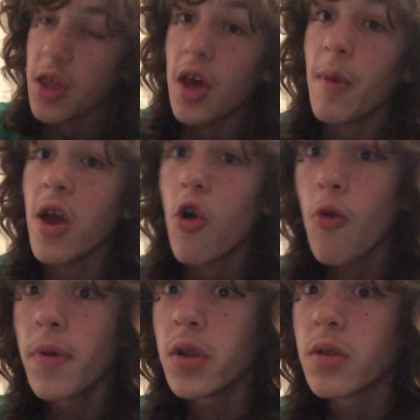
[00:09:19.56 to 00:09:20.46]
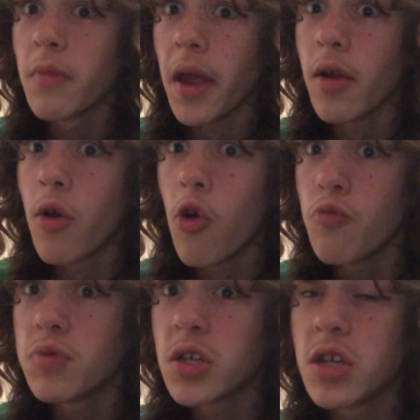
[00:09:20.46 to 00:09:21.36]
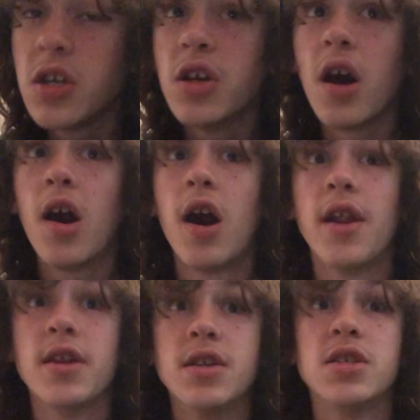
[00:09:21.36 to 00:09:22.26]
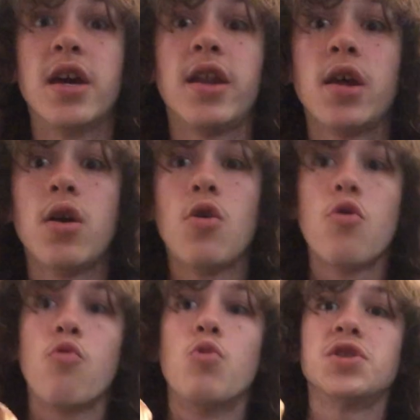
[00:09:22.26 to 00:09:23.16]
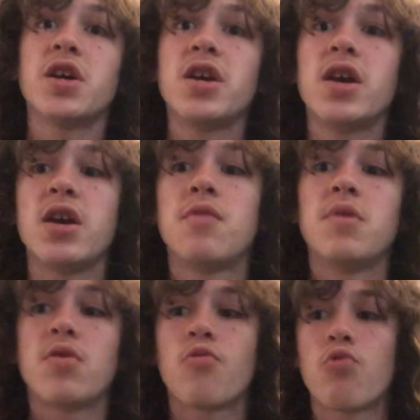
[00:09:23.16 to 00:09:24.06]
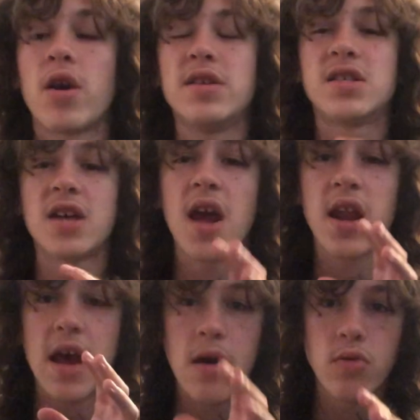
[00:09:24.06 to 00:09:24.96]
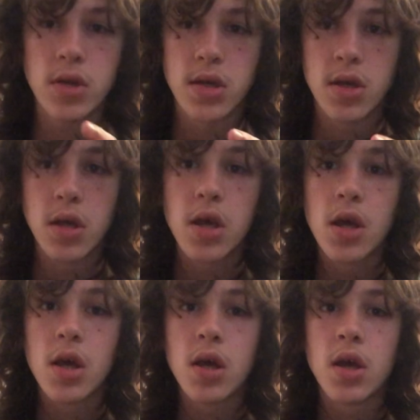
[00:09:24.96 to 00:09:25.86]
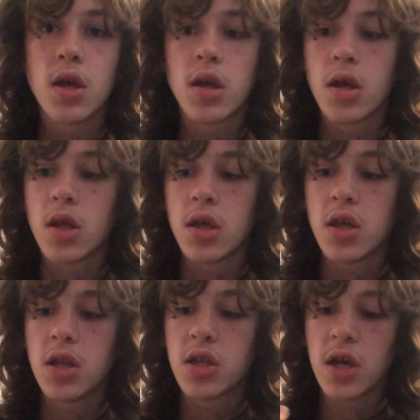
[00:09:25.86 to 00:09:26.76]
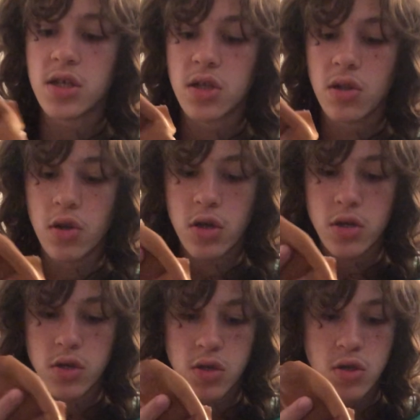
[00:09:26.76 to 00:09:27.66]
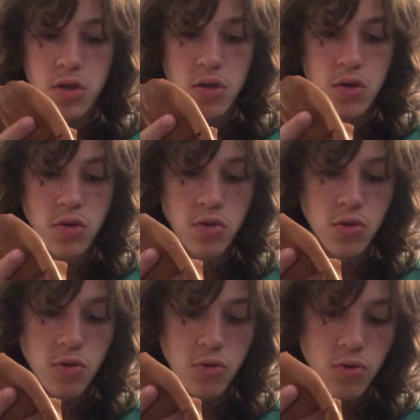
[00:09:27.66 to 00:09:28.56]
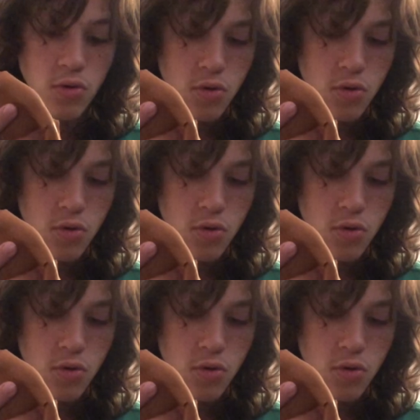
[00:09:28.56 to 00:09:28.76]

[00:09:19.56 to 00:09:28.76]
My hope to God is that once I get him right side out, he doesn't look too